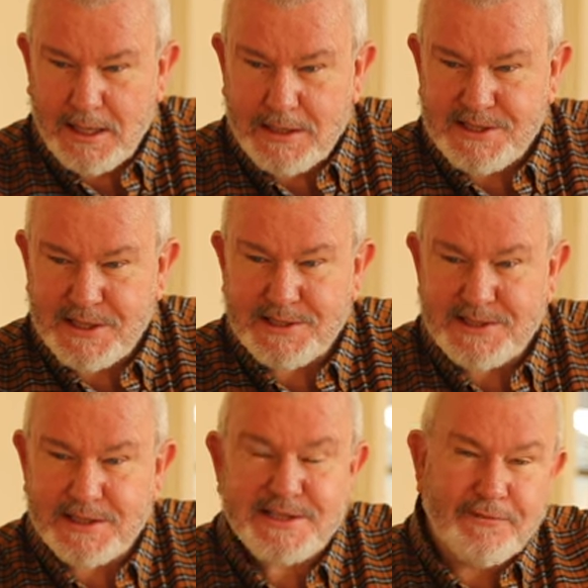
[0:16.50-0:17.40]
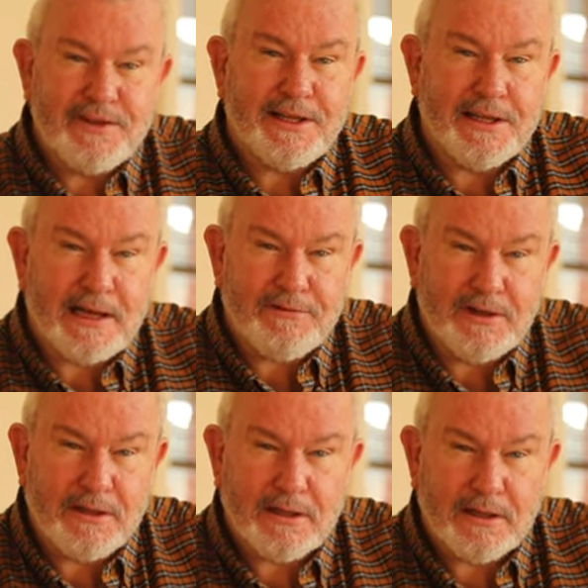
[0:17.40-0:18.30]
Since 1711,
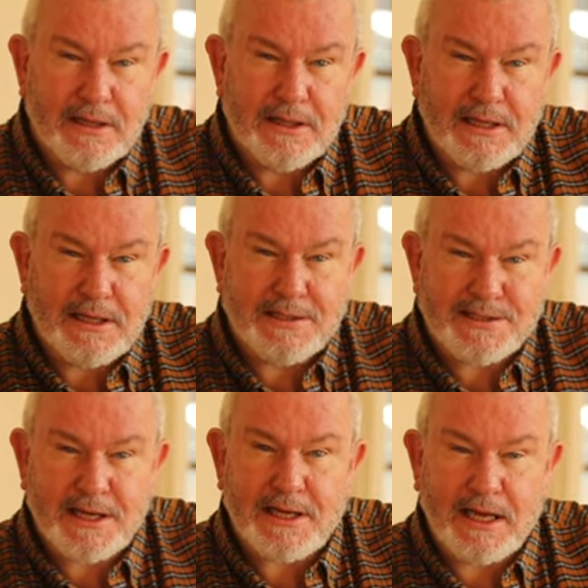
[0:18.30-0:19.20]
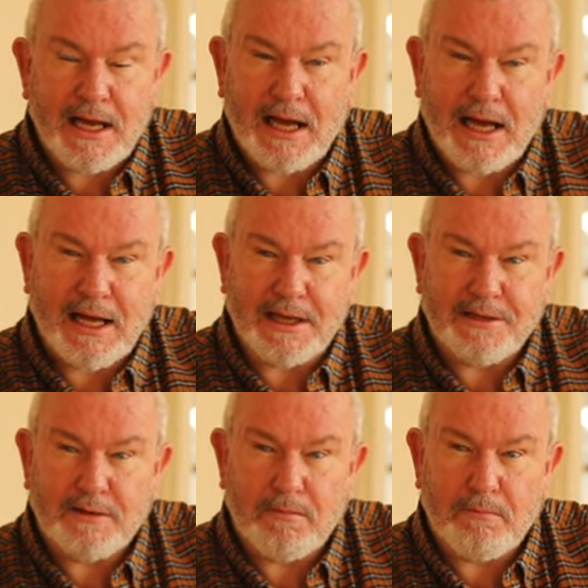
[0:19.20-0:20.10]
the city had
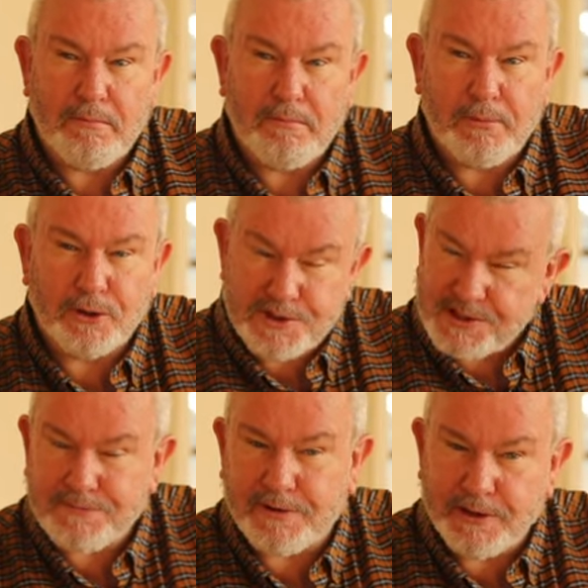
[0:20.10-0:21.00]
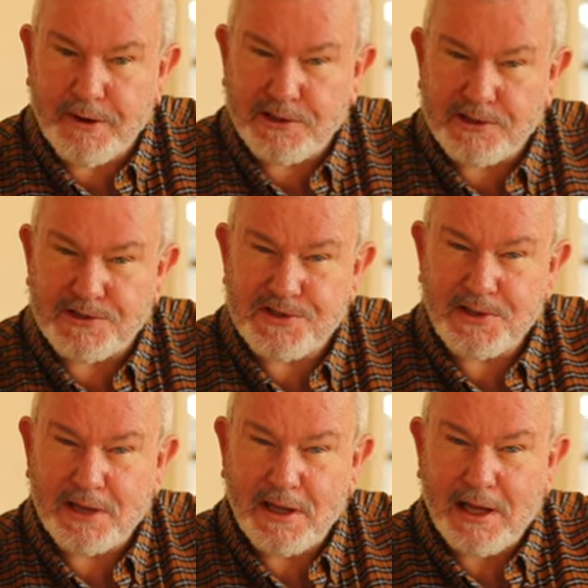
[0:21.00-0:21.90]
purchased fire engines
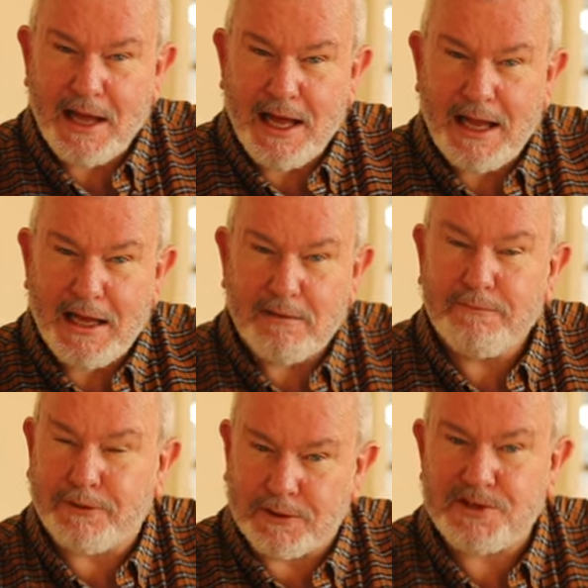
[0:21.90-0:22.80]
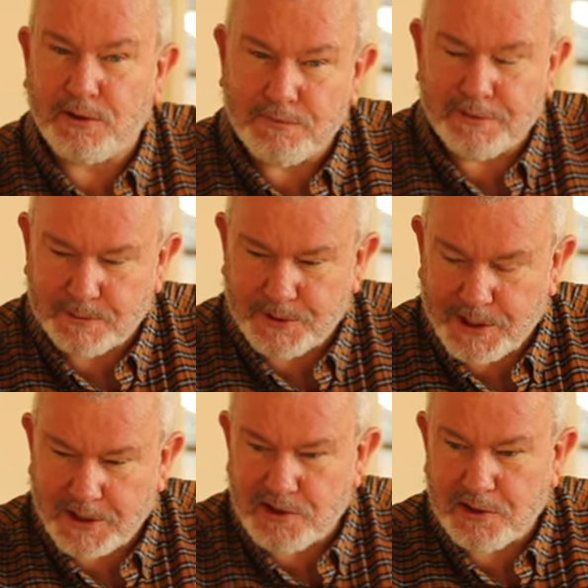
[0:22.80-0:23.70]
for its own fire
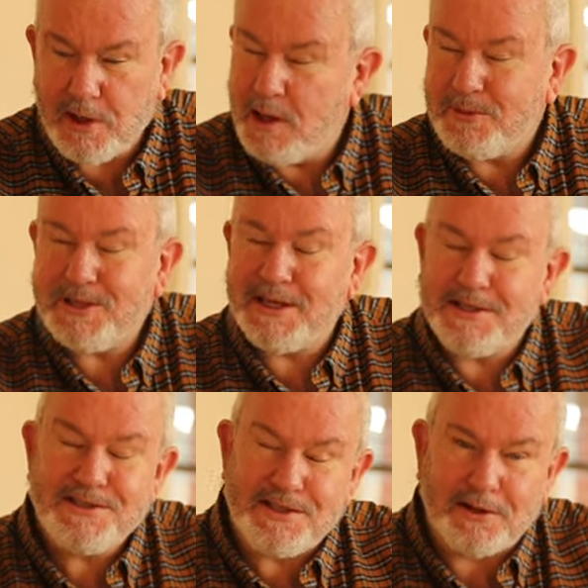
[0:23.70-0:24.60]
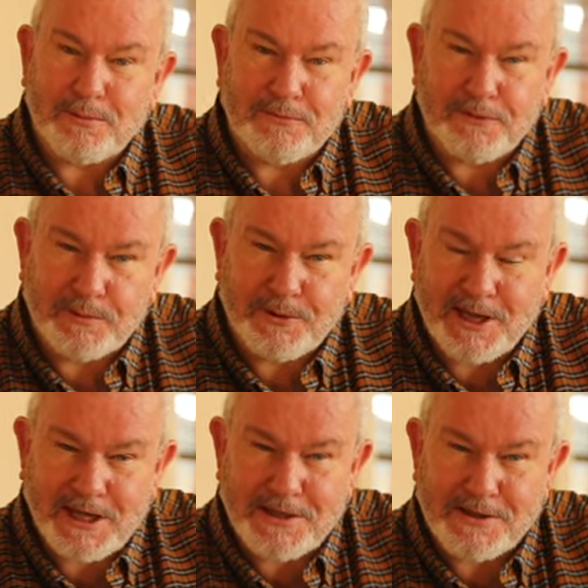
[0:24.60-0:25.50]
protection. They hadn't set up a fire
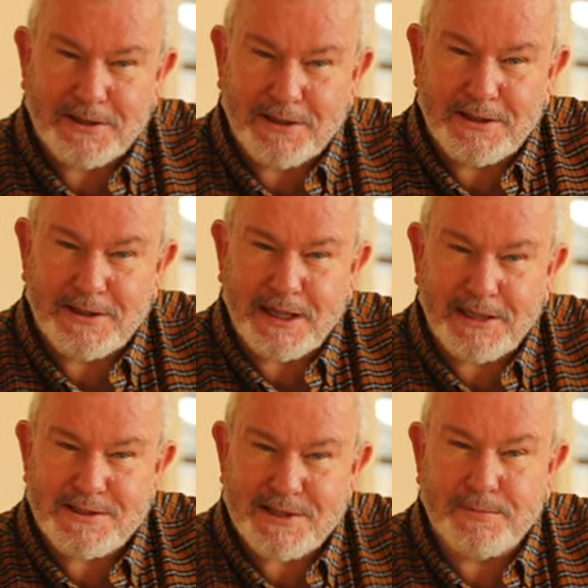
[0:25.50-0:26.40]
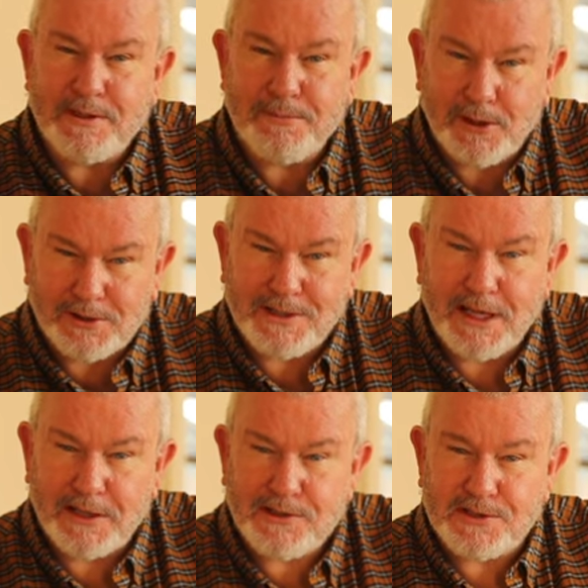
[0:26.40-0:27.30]
brigade. They'd simply bought the
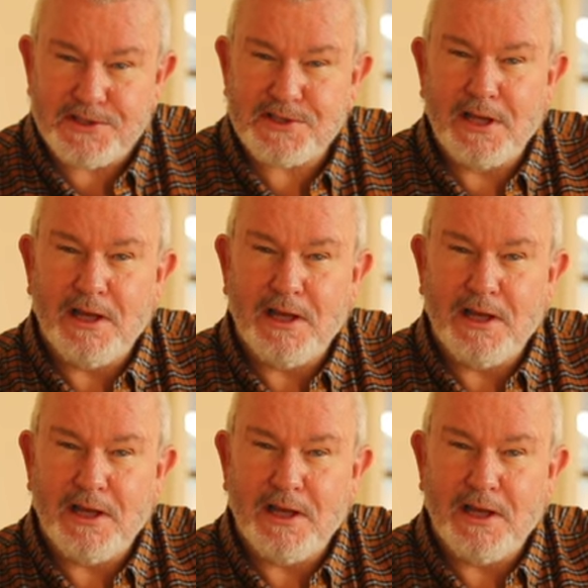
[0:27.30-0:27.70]
engines